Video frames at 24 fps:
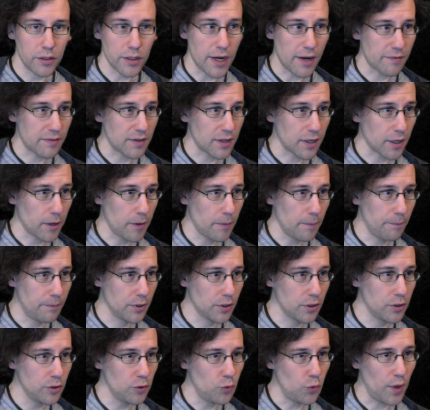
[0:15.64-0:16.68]
drafting
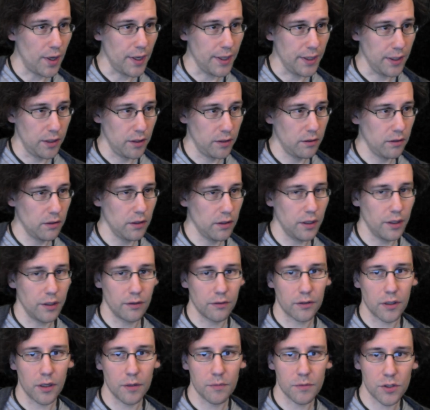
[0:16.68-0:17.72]
blue-white
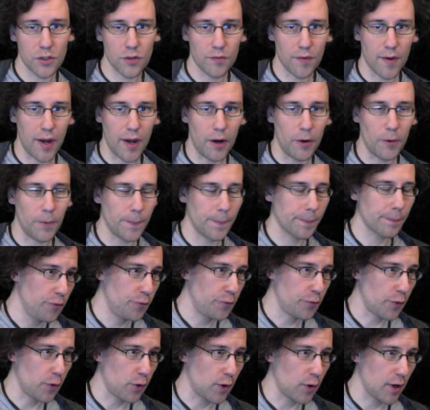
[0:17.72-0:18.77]
in Crimson Vow.
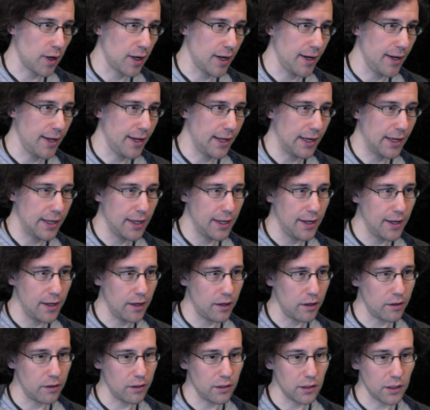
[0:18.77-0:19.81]
For any
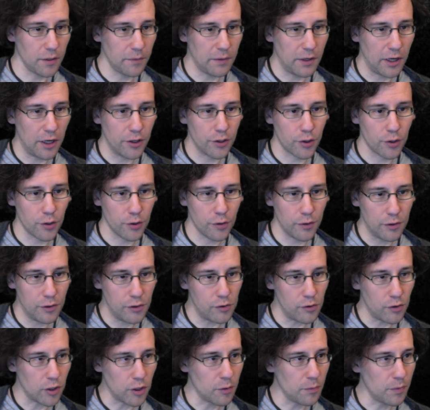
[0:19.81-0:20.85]
limited
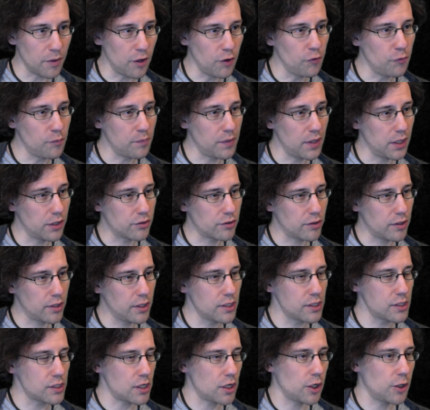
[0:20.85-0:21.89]
guru or above
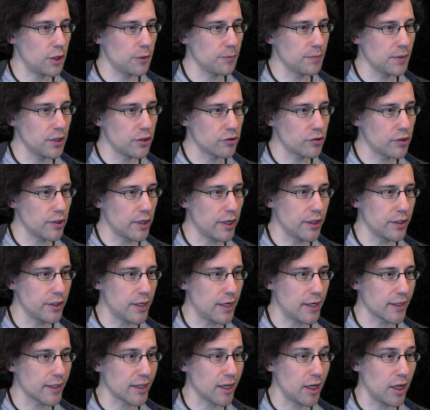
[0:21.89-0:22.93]
patrons on
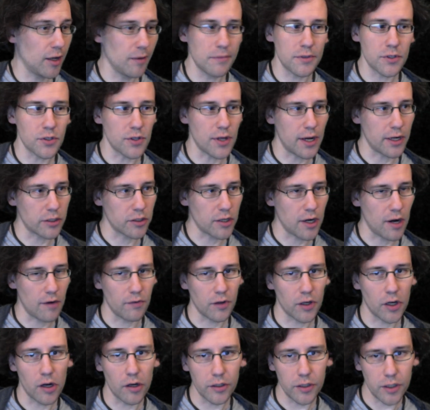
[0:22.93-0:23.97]
patreon.com slash
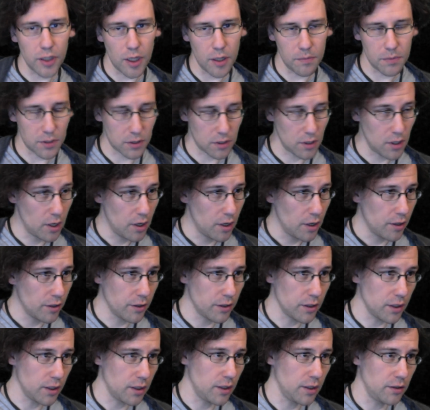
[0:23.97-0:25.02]
draftingarchetypes,
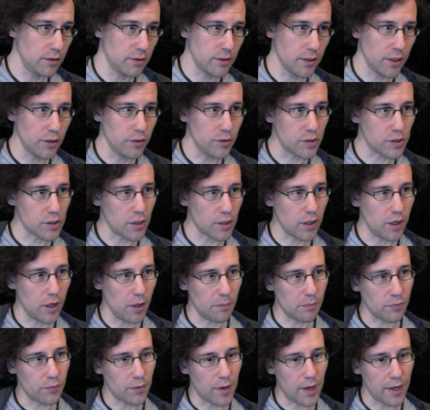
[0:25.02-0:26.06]
the notes are
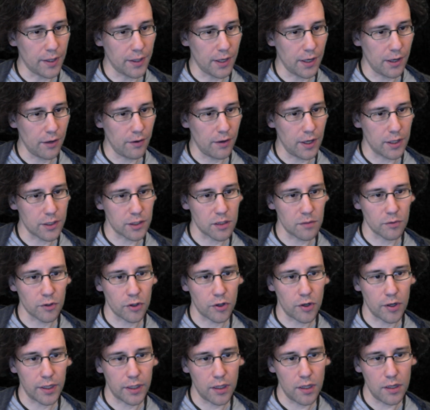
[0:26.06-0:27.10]
up right now as I'm
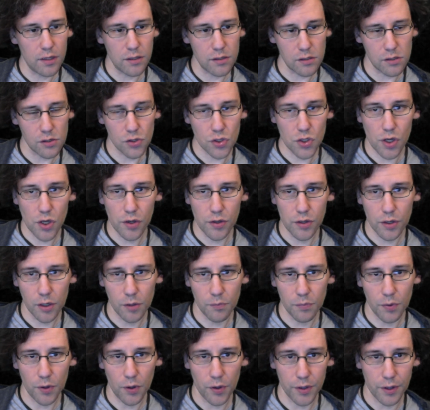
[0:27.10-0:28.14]
recording this, so you
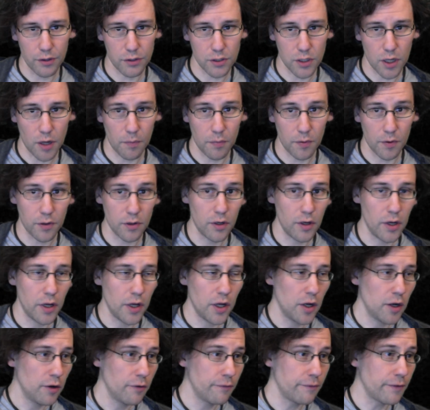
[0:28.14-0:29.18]
can pull those up and
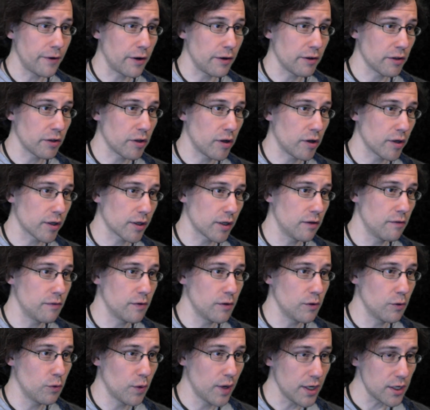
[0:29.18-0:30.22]
follow along if
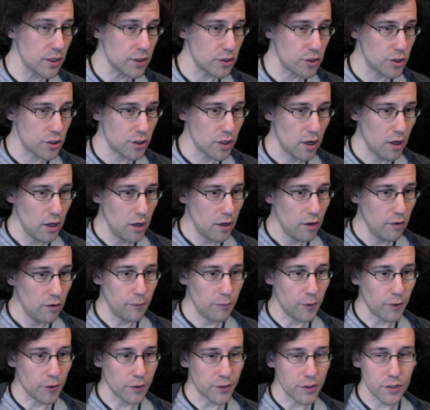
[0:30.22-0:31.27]
you wish.
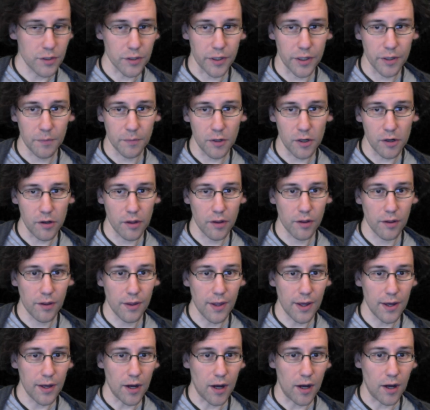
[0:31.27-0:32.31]
Full disclaimer,
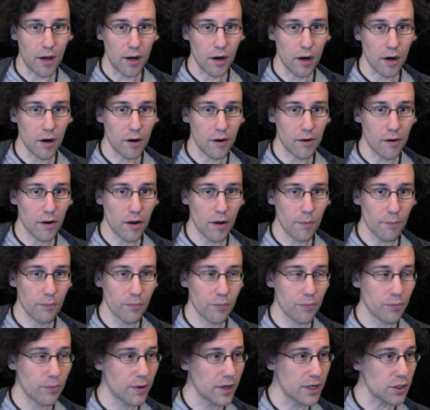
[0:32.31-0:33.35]
they are
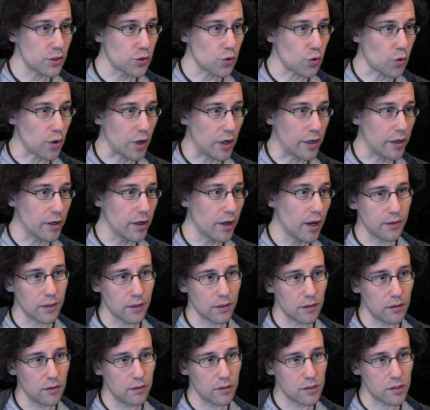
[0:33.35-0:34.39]
pretty short. I
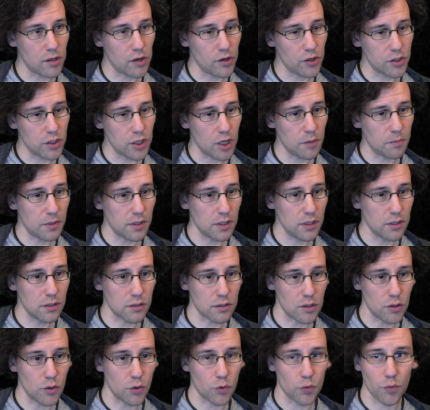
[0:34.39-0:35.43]
think that this archetype
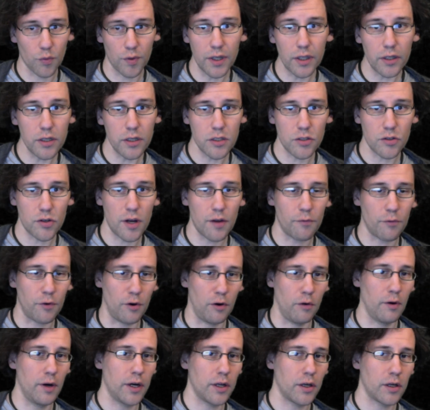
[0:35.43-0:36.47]
is really
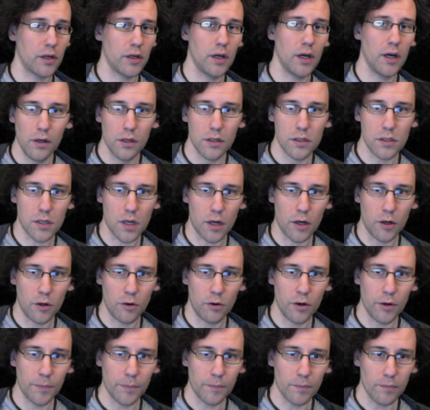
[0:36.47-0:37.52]
straightforward.
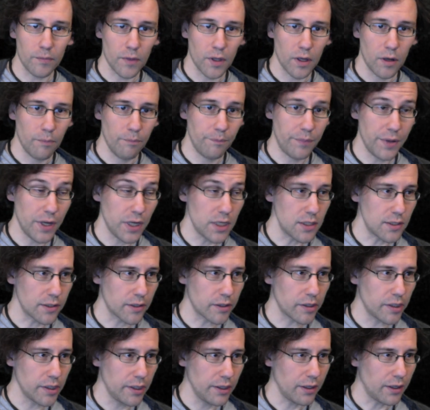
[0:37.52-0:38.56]
So
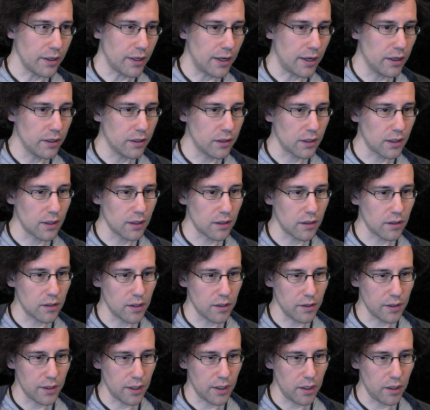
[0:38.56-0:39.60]
basically, I think
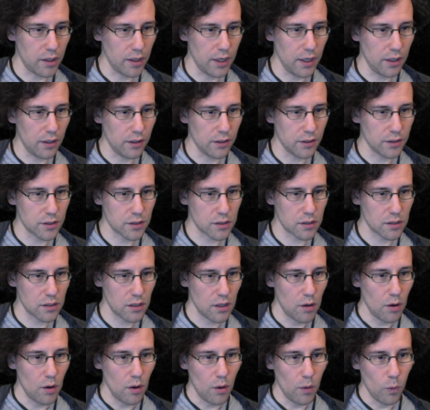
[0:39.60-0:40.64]
that there
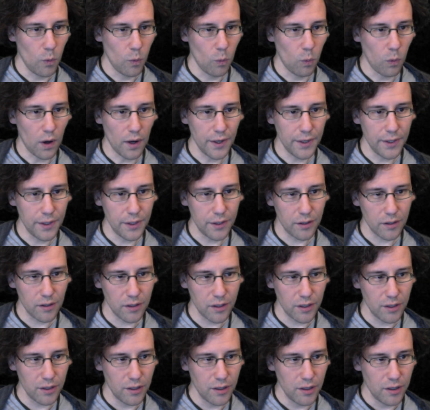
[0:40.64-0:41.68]
is
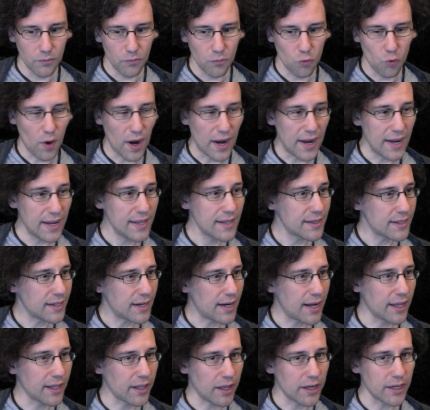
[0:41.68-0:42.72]
one way that
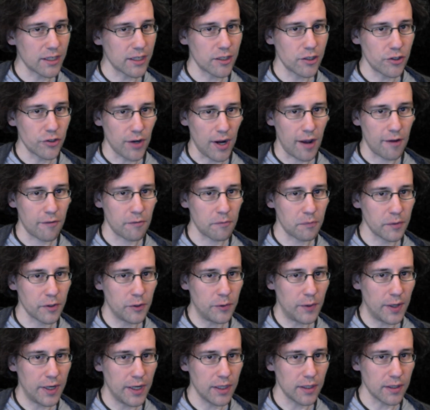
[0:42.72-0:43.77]
I like to draft
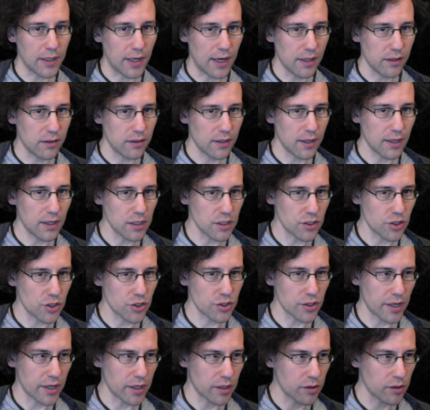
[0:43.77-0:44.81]
blue-white that I think is
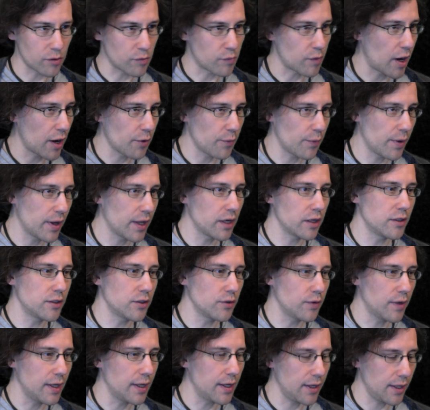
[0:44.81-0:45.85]
just like the right way to
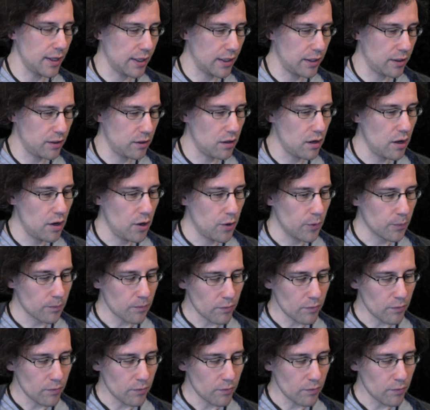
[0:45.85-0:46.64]
do it, and